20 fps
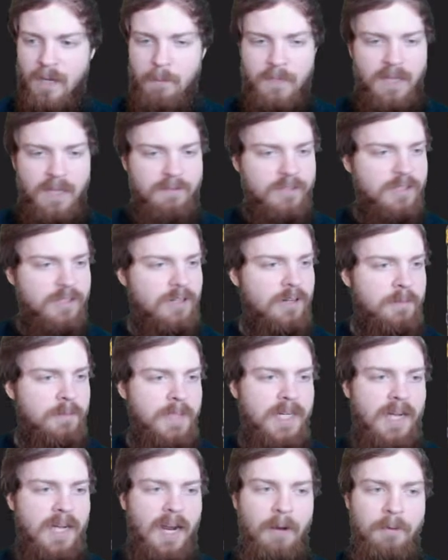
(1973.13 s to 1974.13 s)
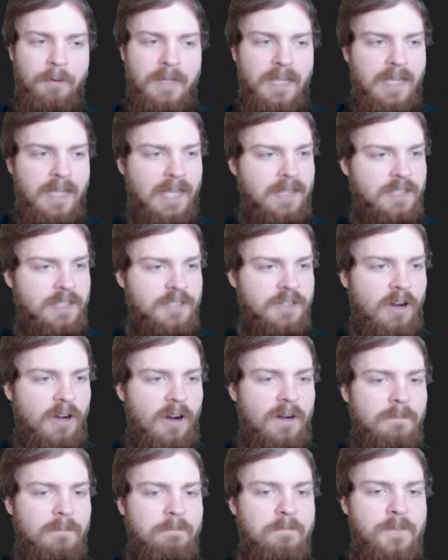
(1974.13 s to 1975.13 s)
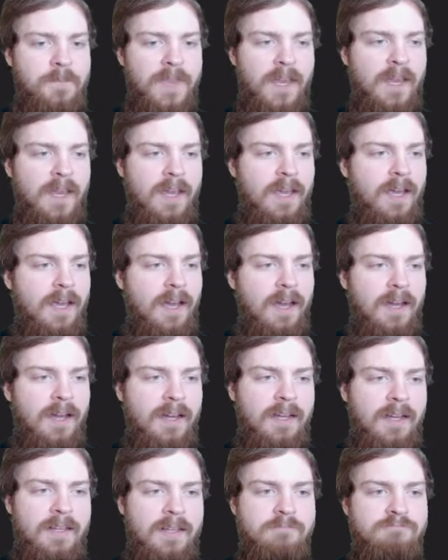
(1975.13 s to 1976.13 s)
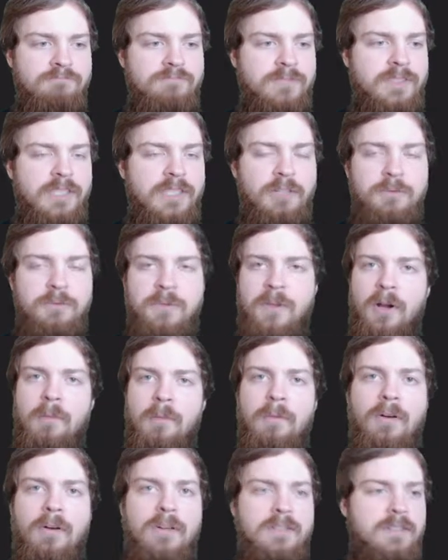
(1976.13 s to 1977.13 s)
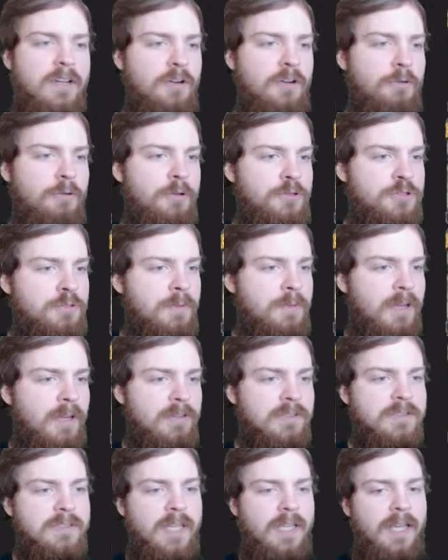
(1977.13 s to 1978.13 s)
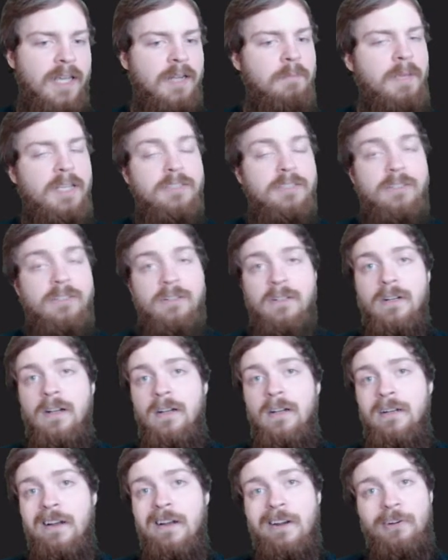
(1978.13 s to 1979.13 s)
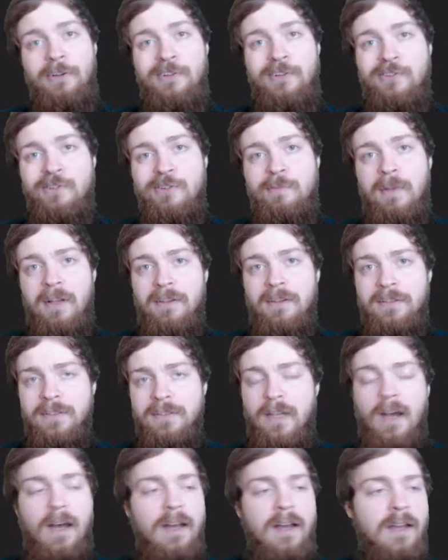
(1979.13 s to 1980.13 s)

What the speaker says: Malevolent Hermit, I really like this card. Deals with our opponent's non-creature spells and makes our non-creature spells